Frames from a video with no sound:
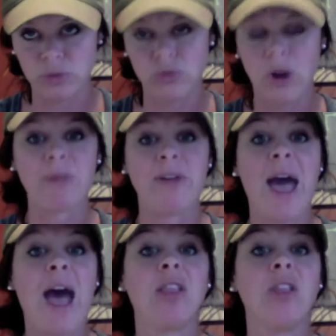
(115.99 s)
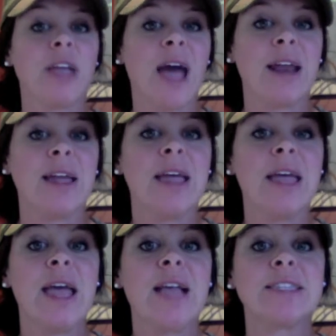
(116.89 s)
drop of a hat, look at it
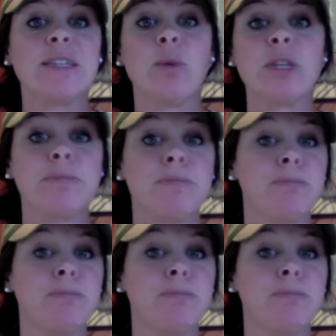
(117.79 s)
and see what